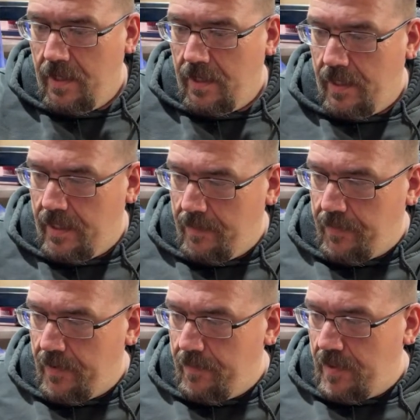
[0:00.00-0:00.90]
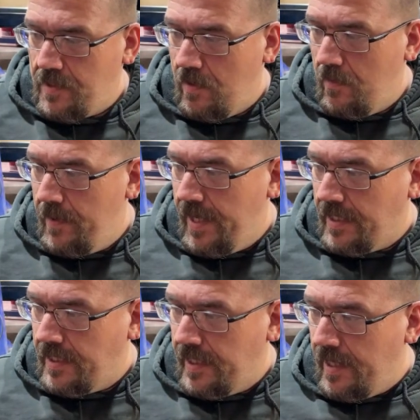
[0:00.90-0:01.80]
Got it pretty much all
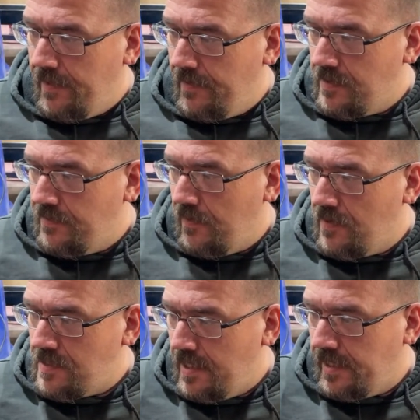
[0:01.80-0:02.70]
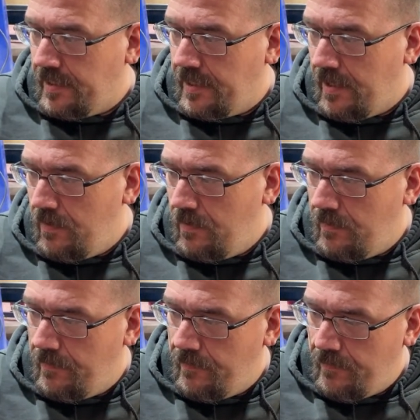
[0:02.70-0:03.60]
back together as far as I could go
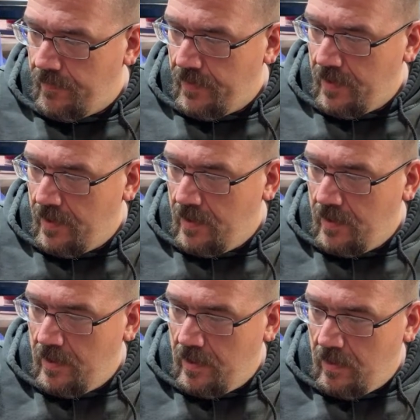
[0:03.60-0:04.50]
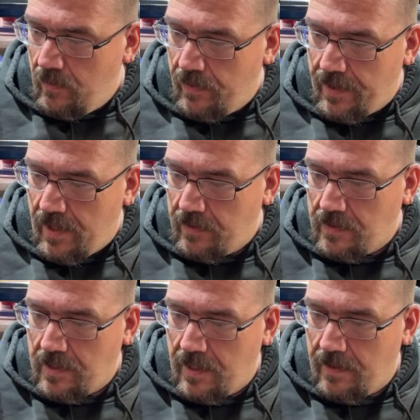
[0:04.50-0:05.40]

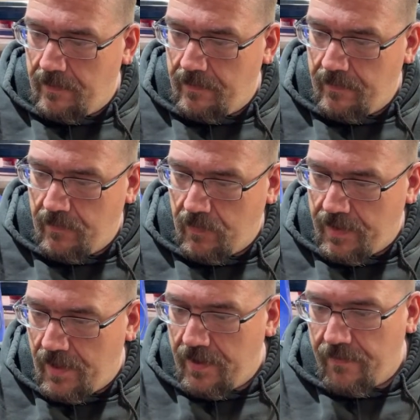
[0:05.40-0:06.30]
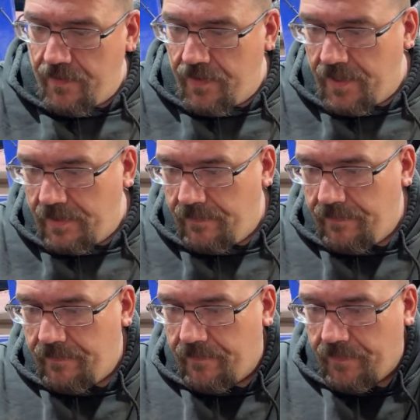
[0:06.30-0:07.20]
without everything.
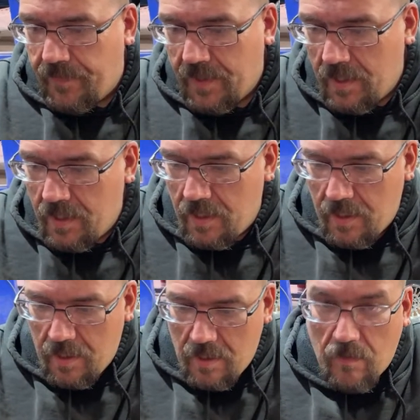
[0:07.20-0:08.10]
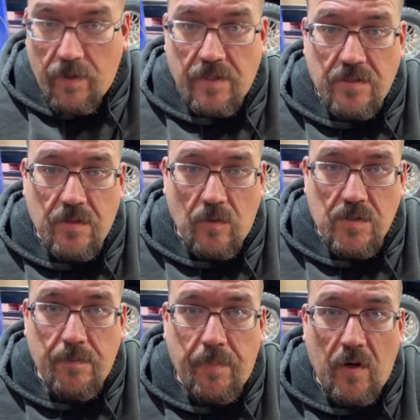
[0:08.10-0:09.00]
Went and stole
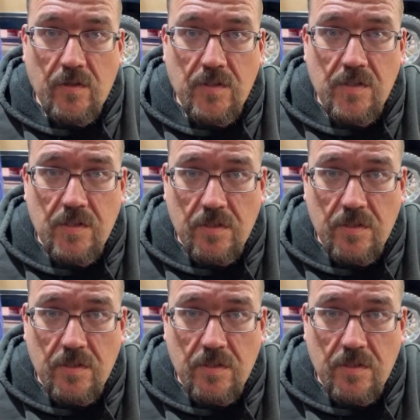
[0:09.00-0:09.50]
some parts.